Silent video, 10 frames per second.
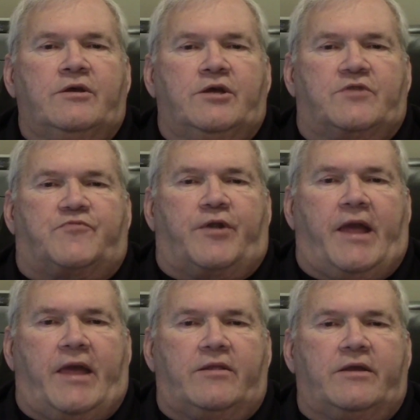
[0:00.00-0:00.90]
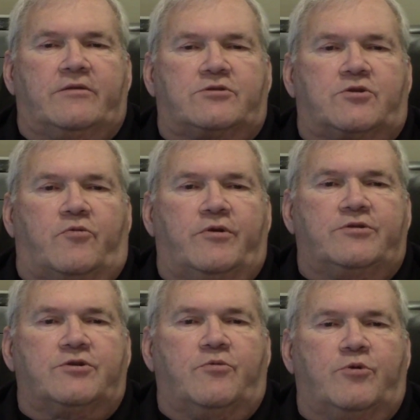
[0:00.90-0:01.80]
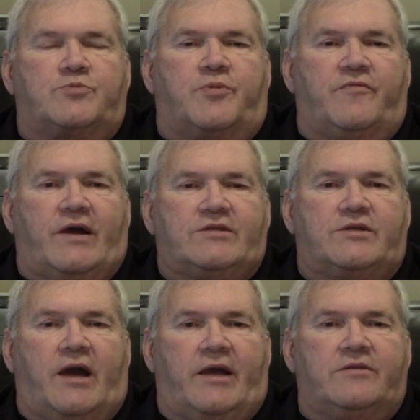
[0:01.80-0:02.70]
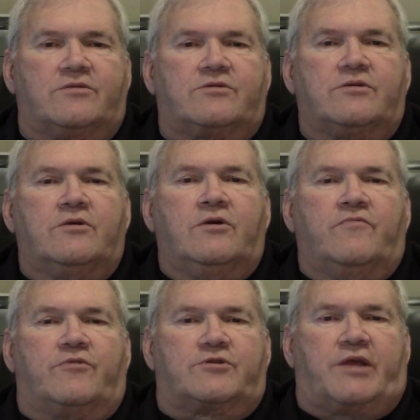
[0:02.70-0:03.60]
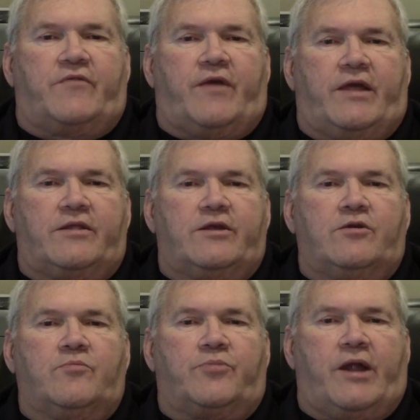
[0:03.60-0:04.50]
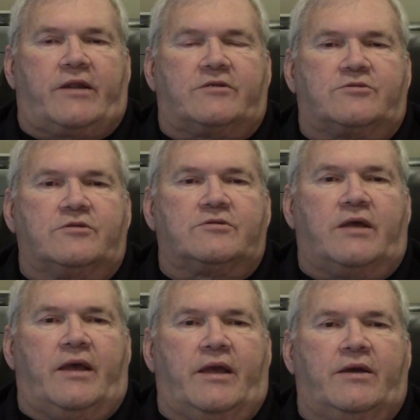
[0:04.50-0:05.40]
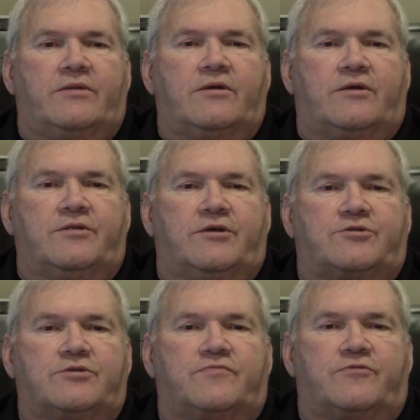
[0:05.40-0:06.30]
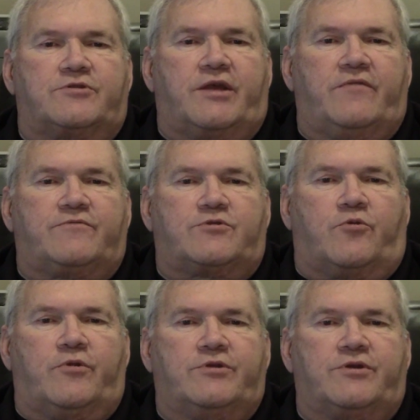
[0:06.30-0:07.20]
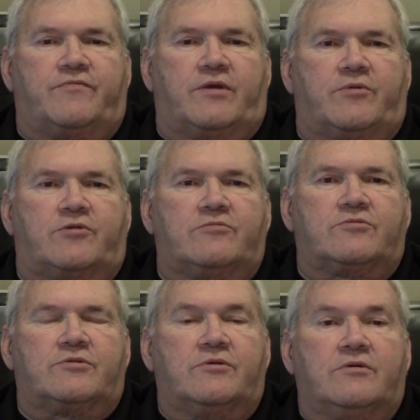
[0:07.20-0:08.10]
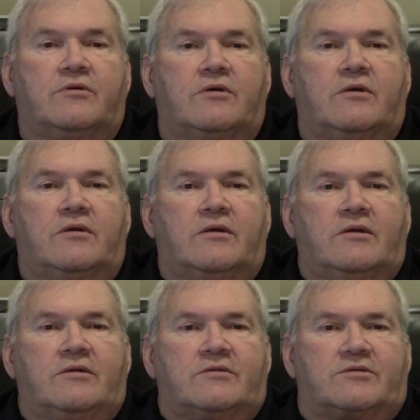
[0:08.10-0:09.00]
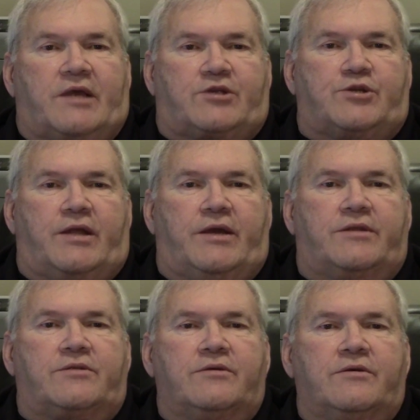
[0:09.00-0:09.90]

is for handling and storage, which provides guidance for safe handling practices and conditions for safe storage of chemicals. Section 8